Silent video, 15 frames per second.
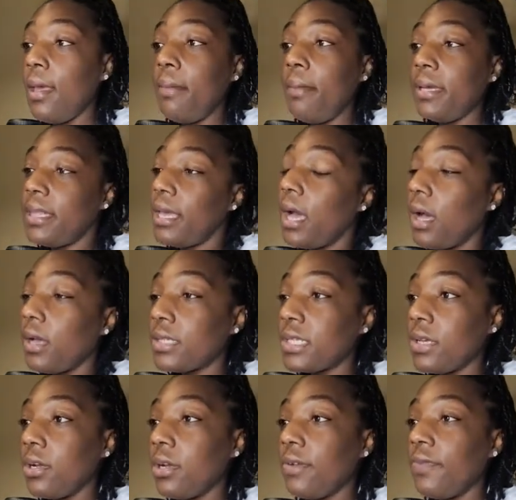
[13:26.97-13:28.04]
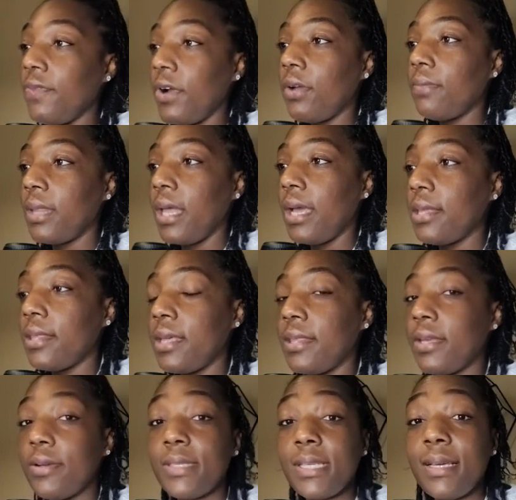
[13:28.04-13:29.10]
But that also confirmed, like, that
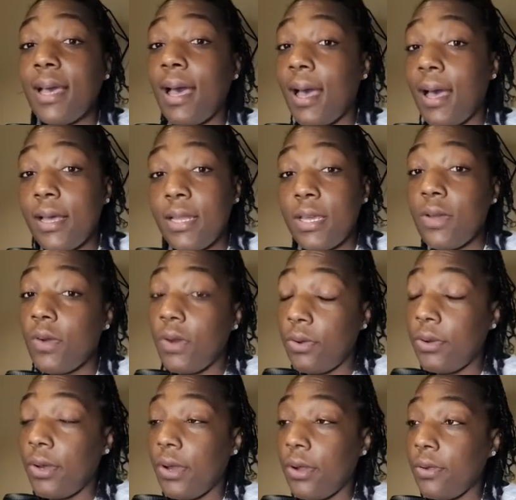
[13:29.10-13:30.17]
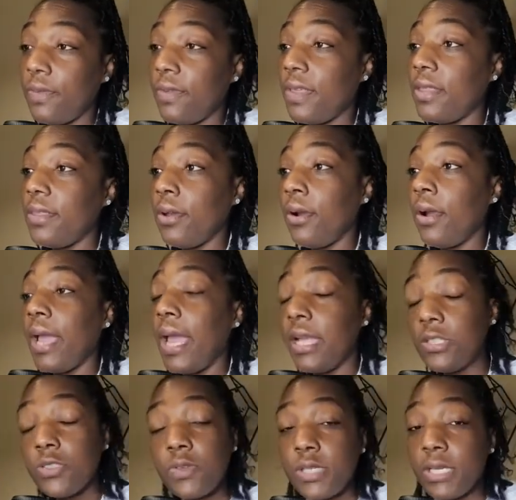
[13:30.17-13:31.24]
there's a God here on earth, that there are
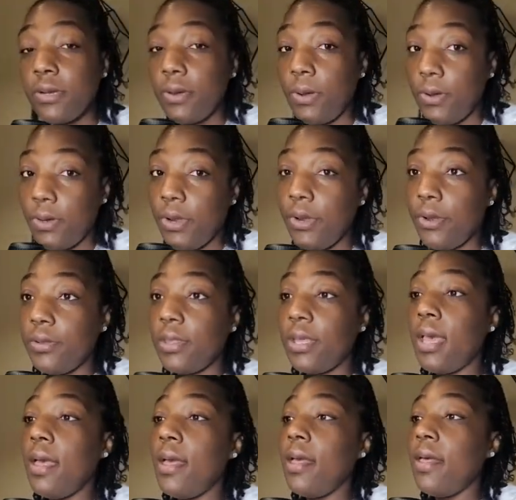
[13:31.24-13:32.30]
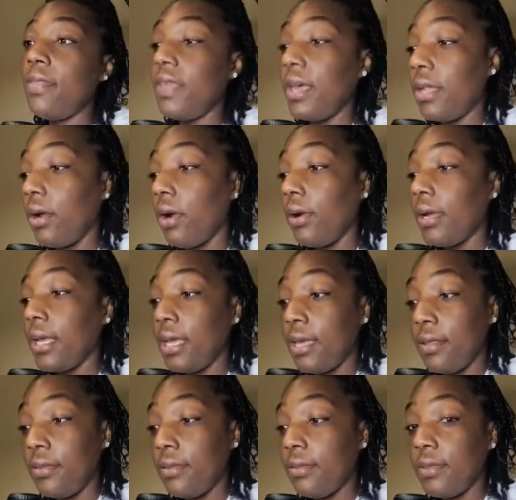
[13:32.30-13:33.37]
angels here on earth that are
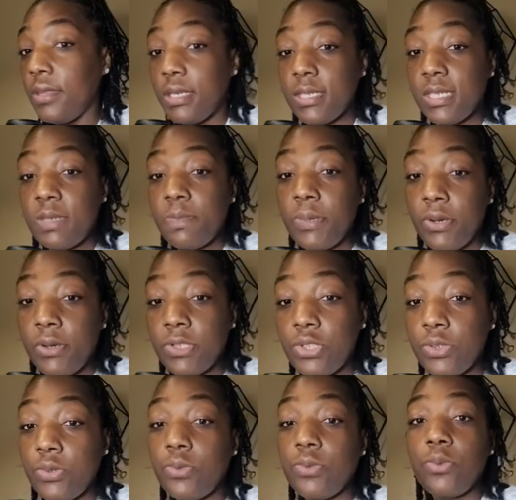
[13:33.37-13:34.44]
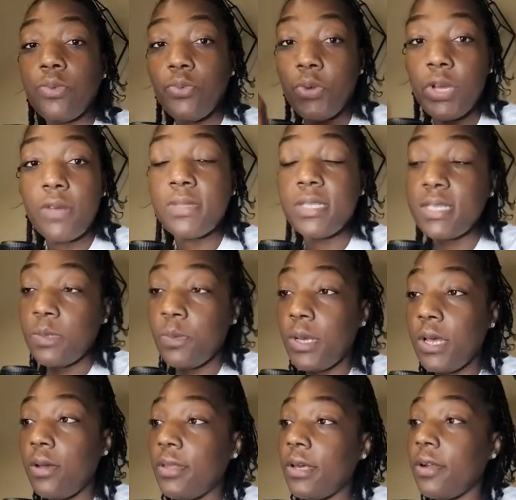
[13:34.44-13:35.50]
in the spiritual realms as
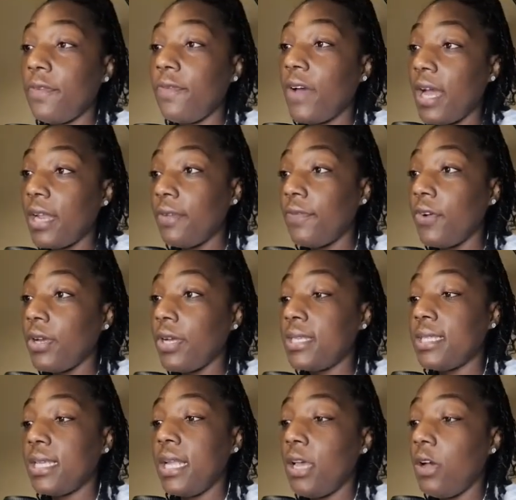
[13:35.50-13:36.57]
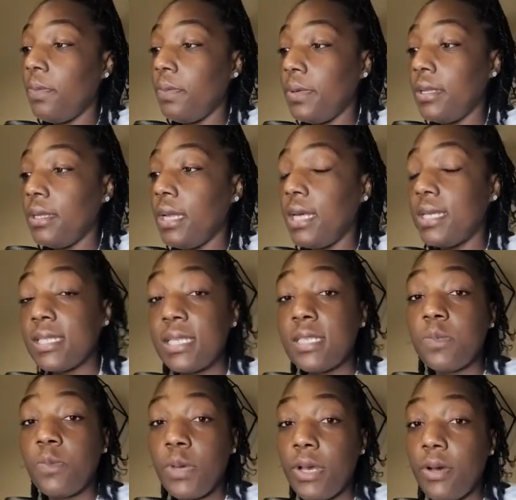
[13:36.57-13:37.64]
well, that are fighting for us and helping us as
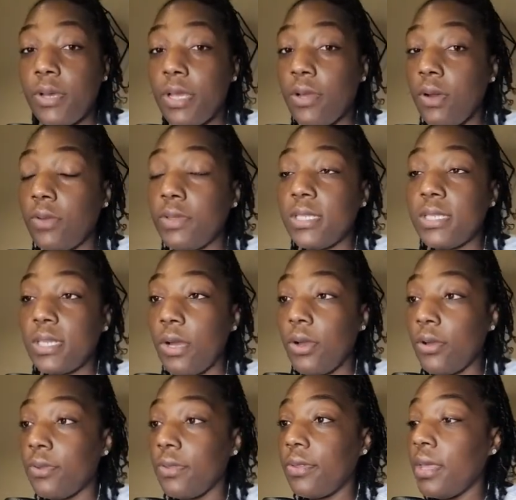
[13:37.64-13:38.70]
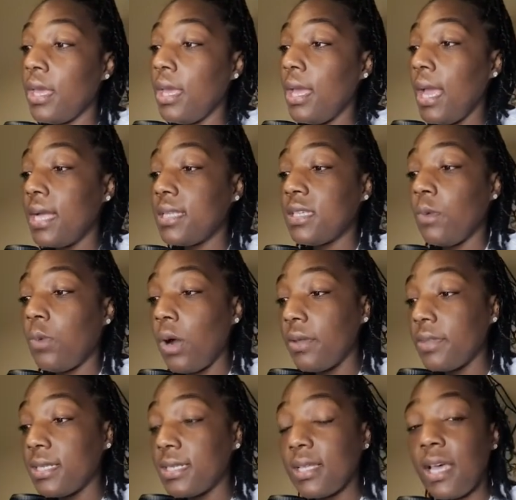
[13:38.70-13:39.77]
well here on this earth, and to walk
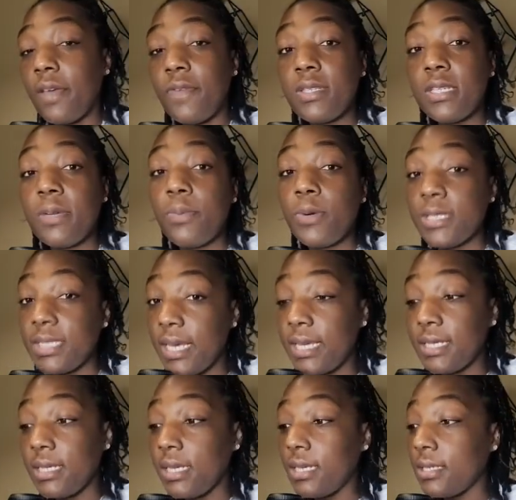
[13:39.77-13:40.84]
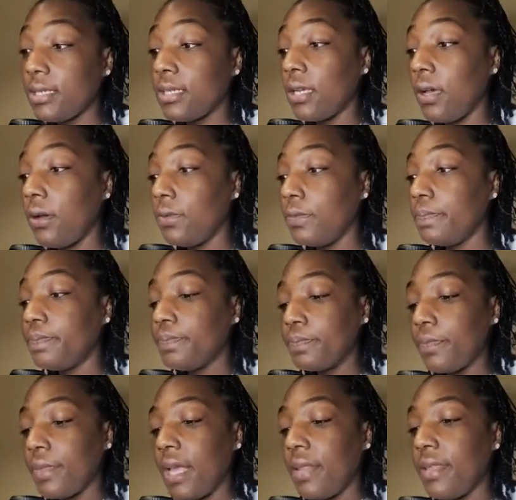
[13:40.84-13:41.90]
this life and to protect us. So
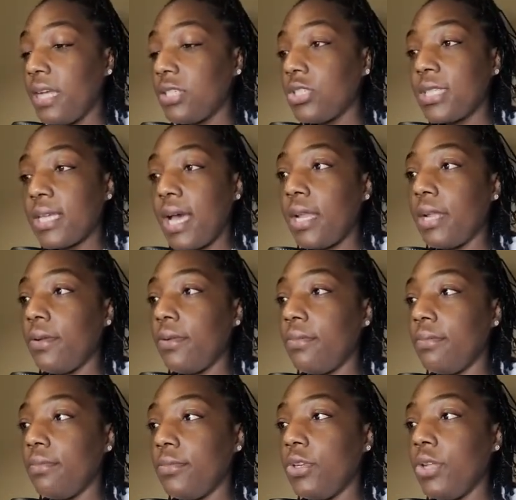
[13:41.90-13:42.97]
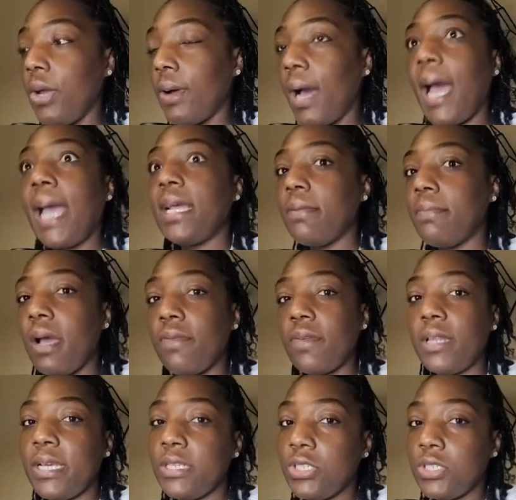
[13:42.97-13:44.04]
that just kind of, heightened my
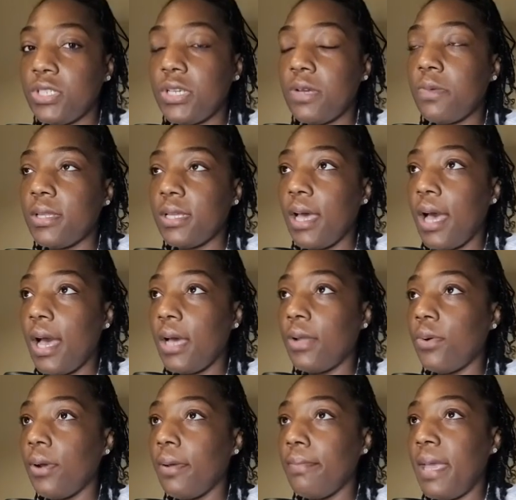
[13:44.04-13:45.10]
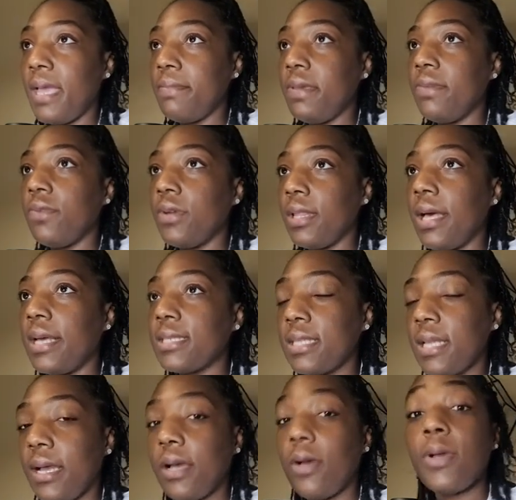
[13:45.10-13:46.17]
relationship with God, or made me realize,
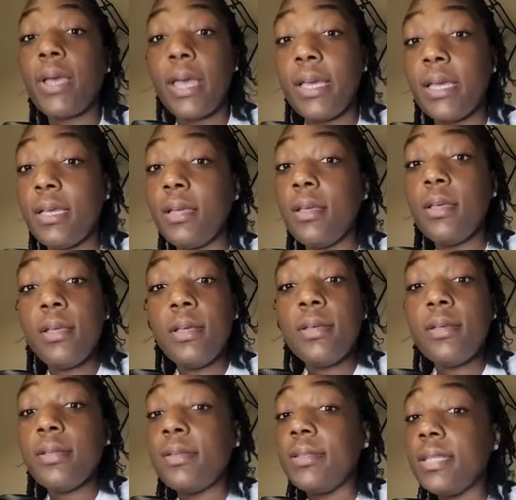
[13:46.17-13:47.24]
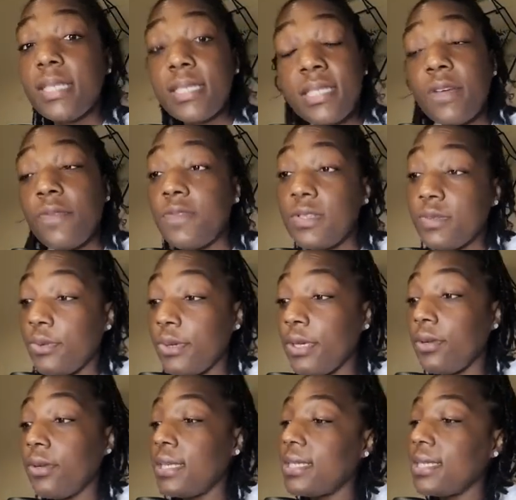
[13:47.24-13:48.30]
like, okay, this stuff is real.
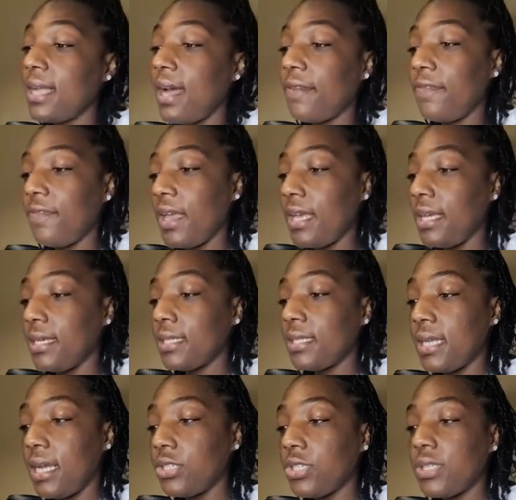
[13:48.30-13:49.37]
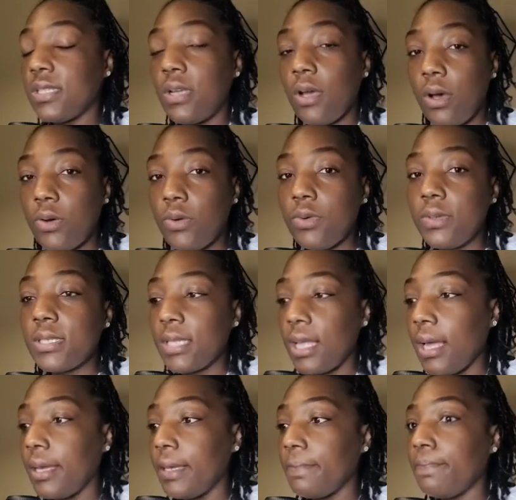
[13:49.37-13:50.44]
It's not fake. It's not just a hoax.
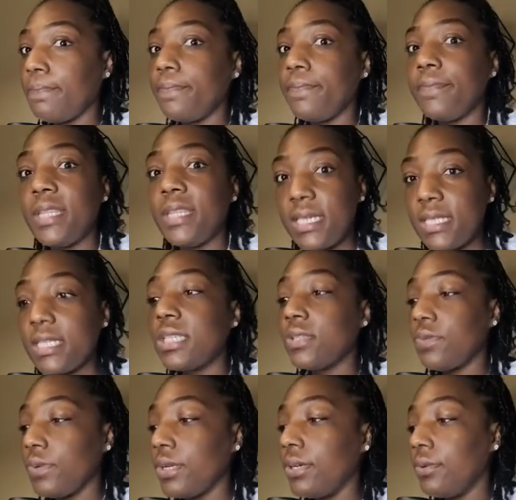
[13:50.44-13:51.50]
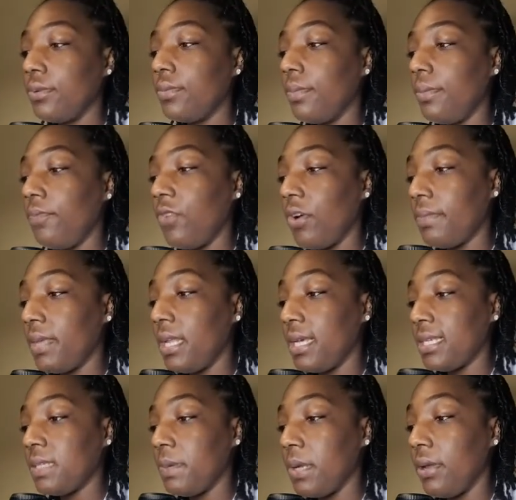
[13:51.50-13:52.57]
Like, this is real from that
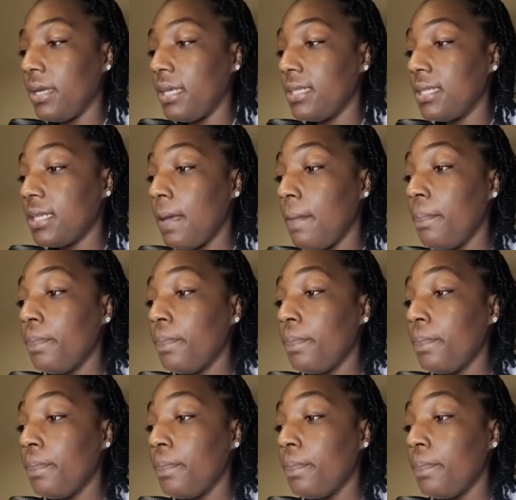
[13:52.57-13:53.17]
experience.